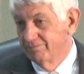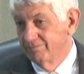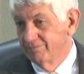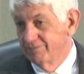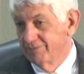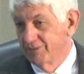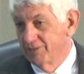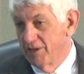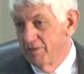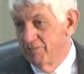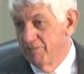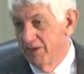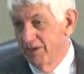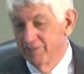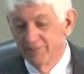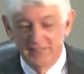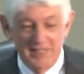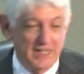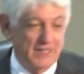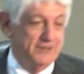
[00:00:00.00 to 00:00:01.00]
So they
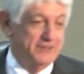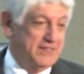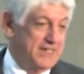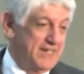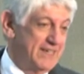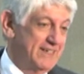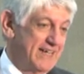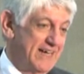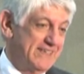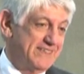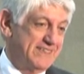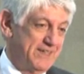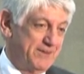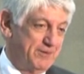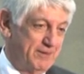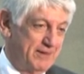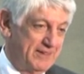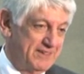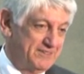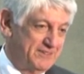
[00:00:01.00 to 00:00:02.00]
felt guilty, and they said,
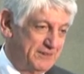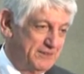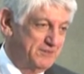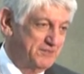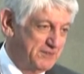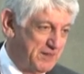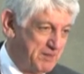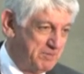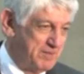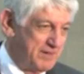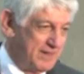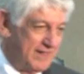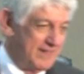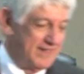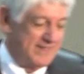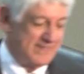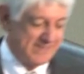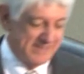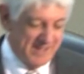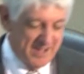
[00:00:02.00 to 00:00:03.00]
well, let's do something in
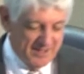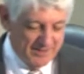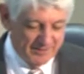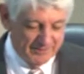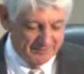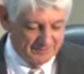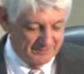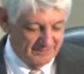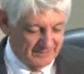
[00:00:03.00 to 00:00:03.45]
his honor.